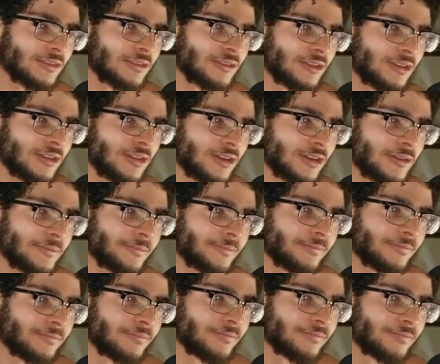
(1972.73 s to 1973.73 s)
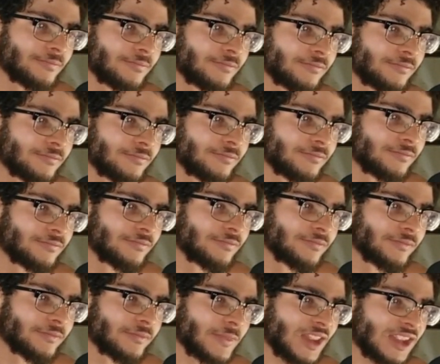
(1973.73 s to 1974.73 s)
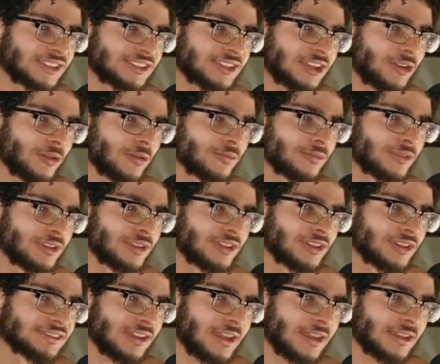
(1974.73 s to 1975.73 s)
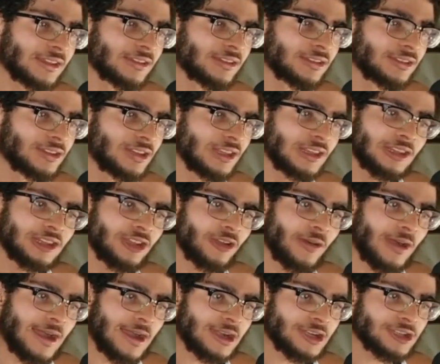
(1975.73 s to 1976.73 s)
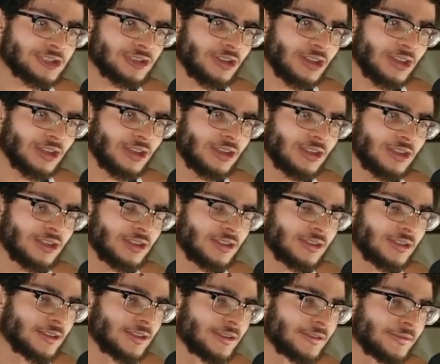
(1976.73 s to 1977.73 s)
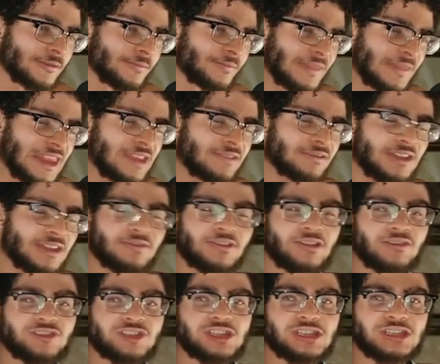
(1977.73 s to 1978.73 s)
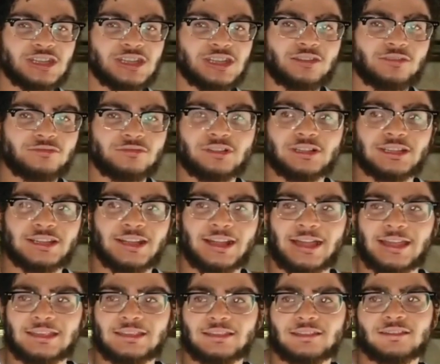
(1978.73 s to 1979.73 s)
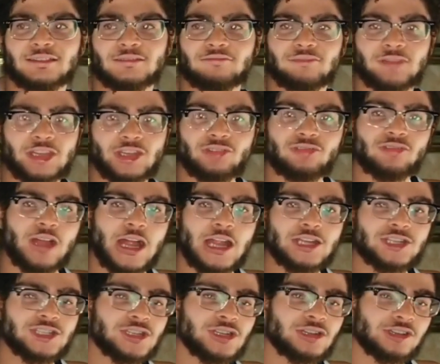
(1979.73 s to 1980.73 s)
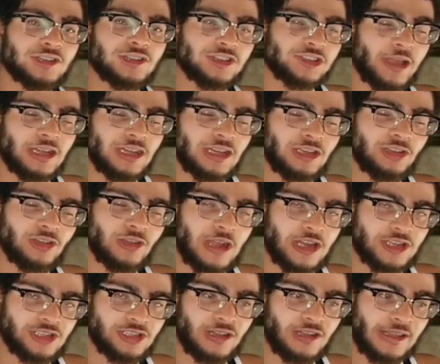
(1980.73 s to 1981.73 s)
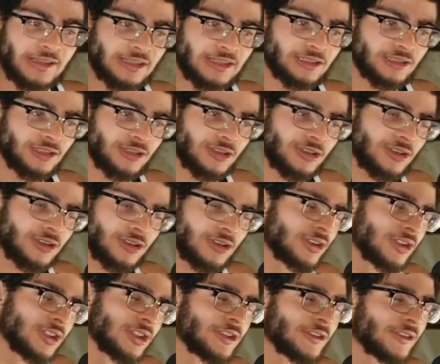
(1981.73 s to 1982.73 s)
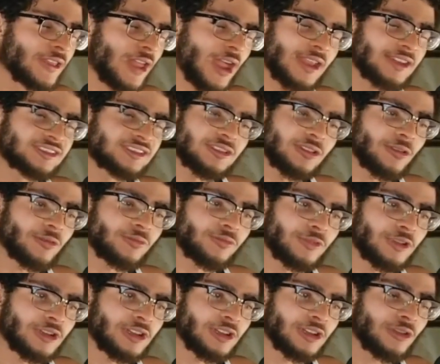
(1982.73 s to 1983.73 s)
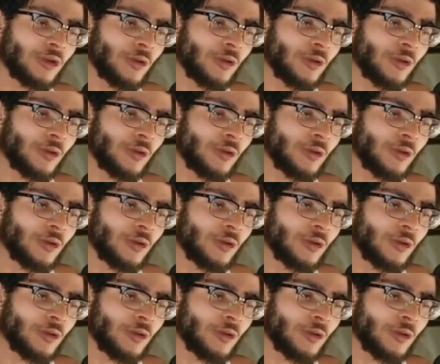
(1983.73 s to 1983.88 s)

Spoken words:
Because I don't dislike Kikyo actually. Even if she didn't really like Inuyasha, despite Inuyasha liking her, I still really don't